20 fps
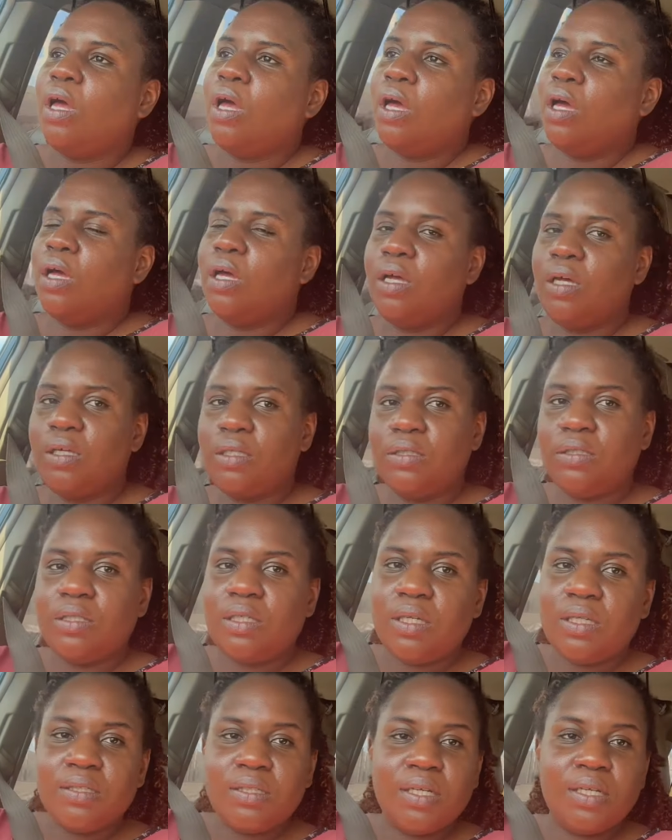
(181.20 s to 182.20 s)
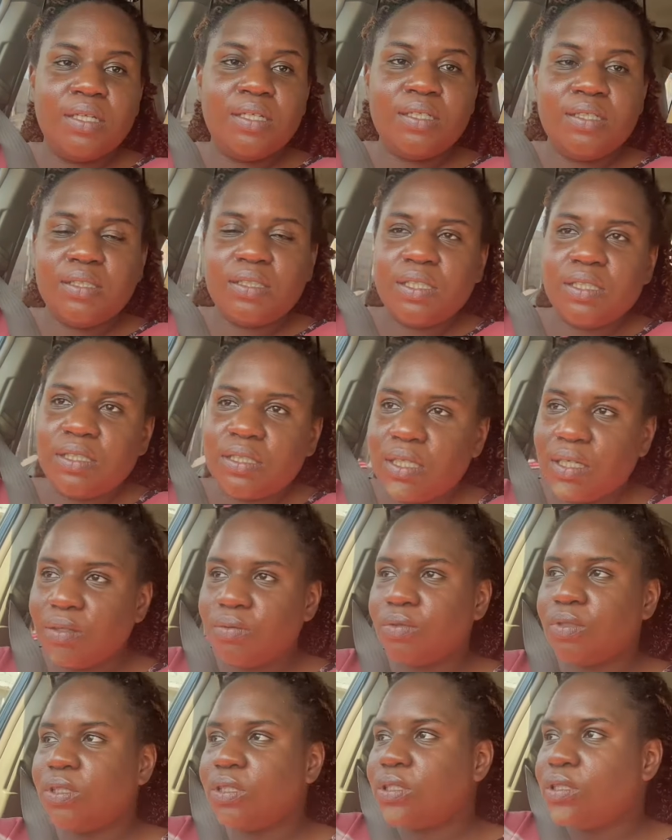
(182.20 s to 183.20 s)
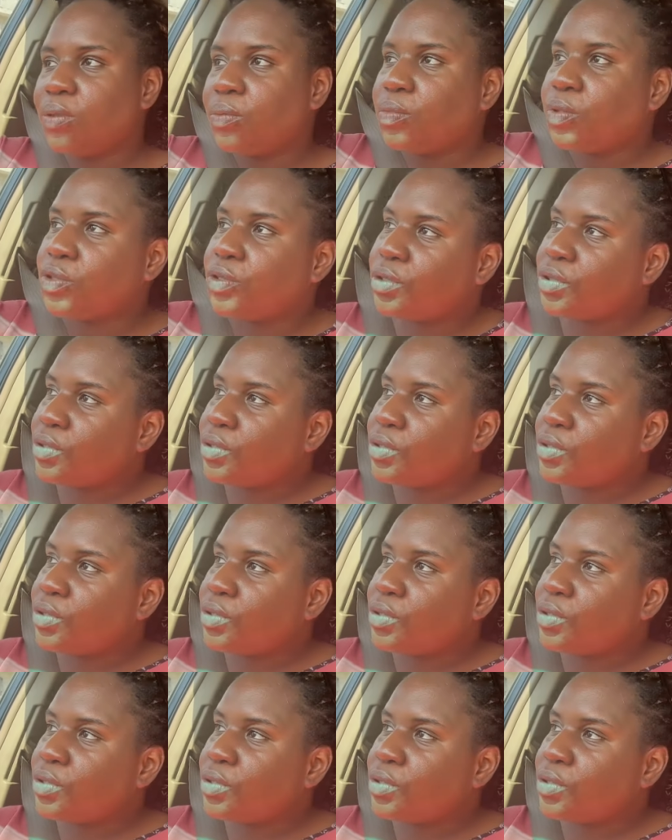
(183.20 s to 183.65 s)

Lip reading: And yeah, then Lily just didn't run in temperature.